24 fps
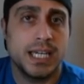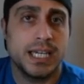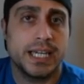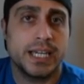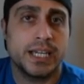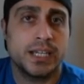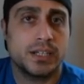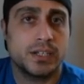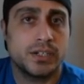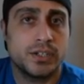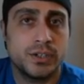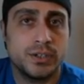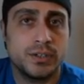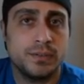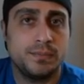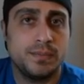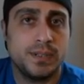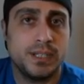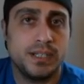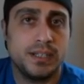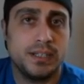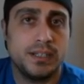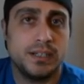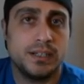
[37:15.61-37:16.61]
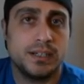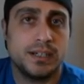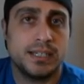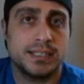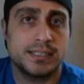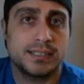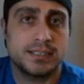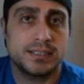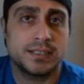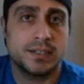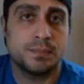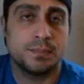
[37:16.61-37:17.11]
it could be
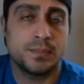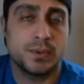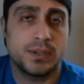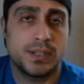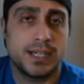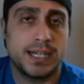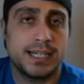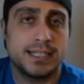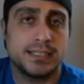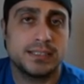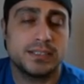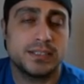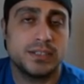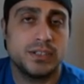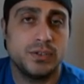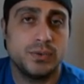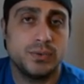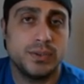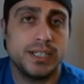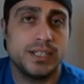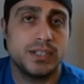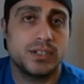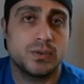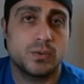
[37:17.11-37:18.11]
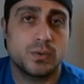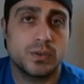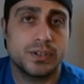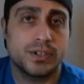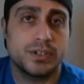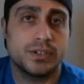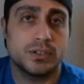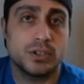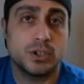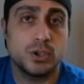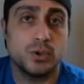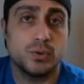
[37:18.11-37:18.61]
as simple as you need to work
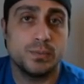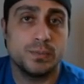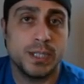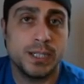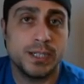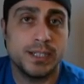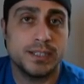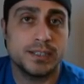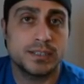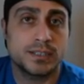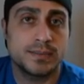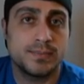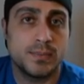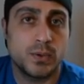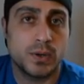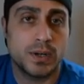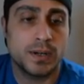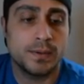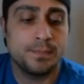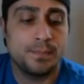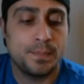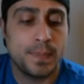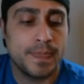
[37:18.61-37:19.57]
your glute medius more,